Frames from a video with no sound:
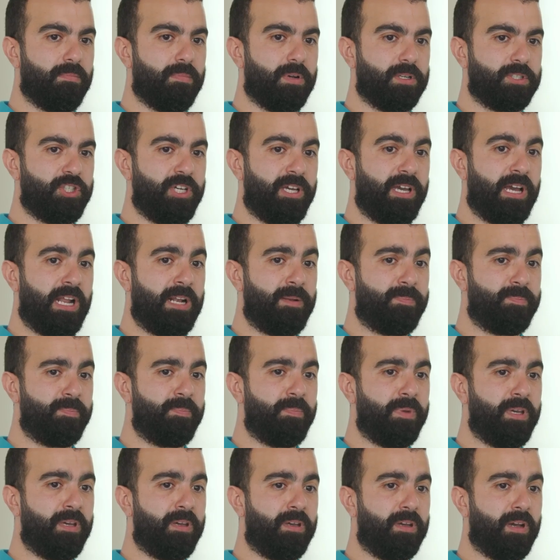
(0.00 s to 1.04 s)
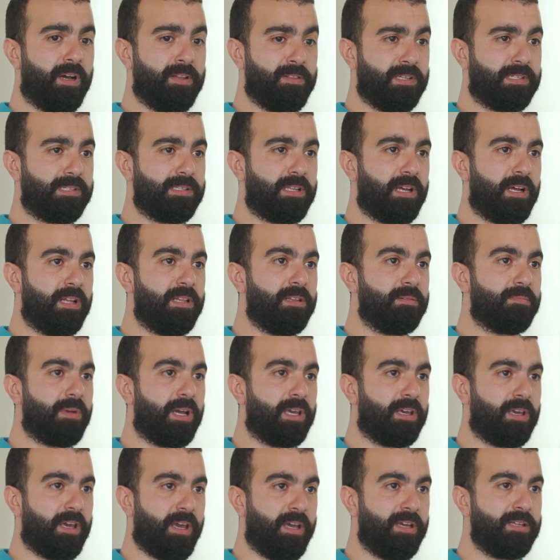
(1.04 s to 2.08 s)
She helped me understand my
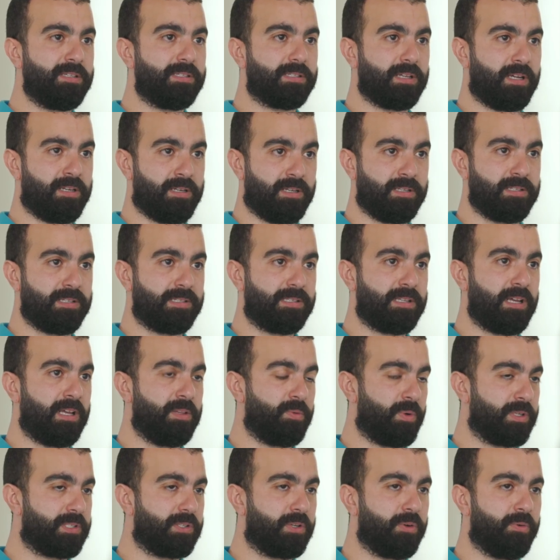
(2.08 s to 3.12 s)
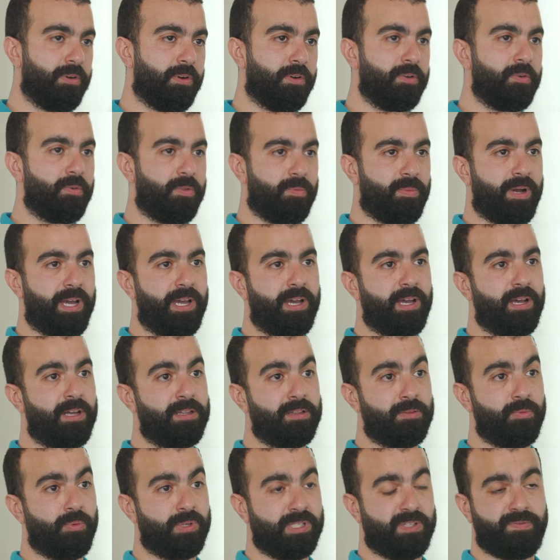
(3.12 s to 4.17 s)
case and understand what's going on with my hand,
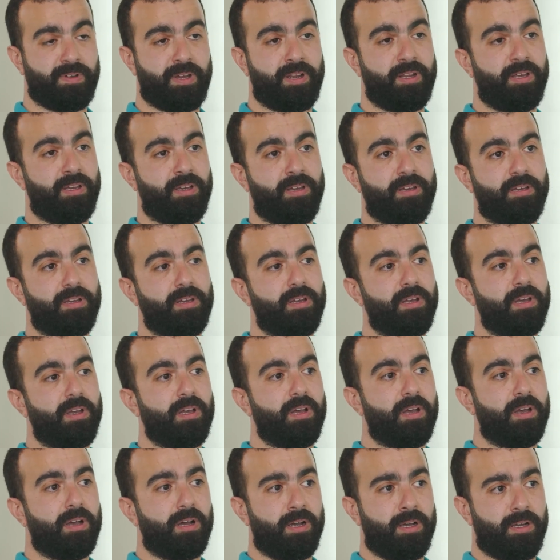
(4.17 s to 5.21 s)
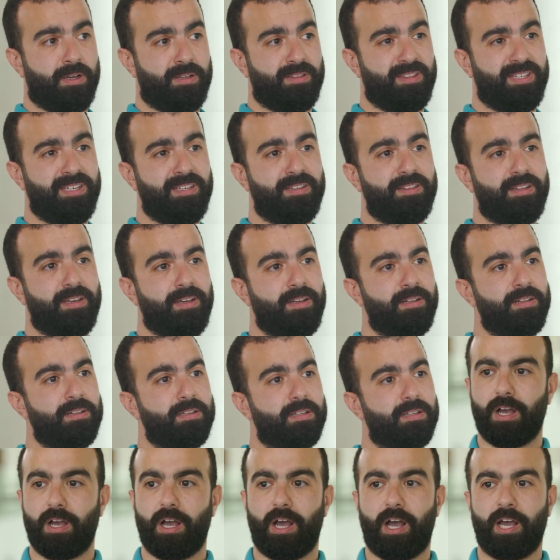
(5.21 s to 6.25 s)
was very detailed.
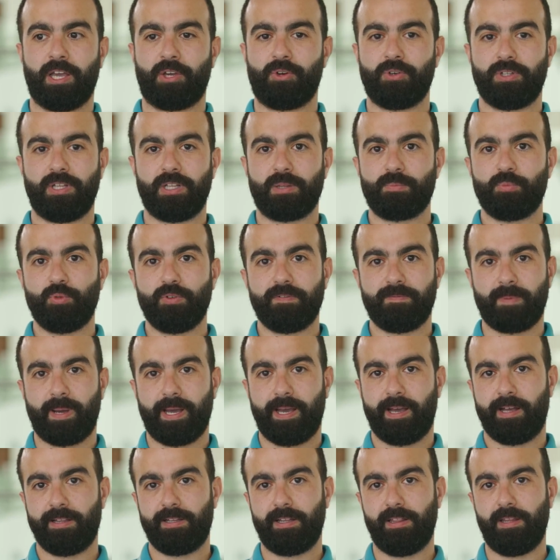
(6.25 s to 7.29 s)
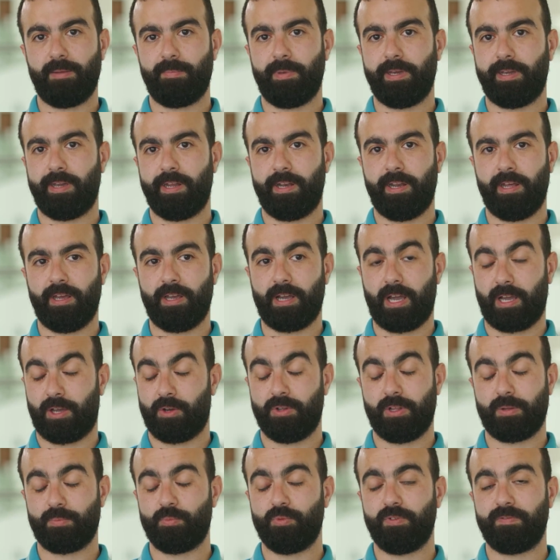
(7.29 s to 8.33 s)
I couldn't move my hand in the beginning. I
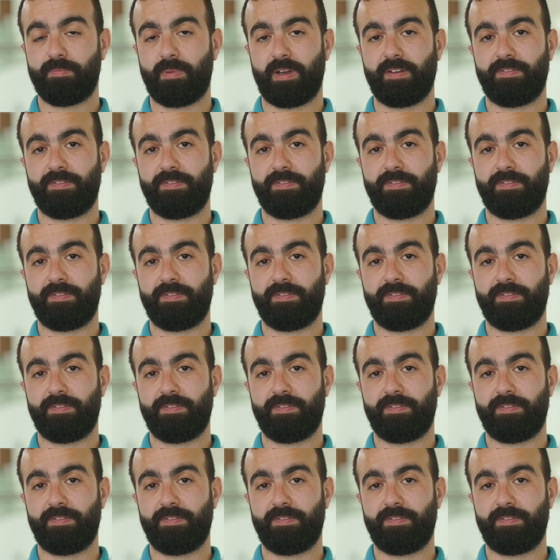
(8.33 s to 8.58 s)
couldn't move my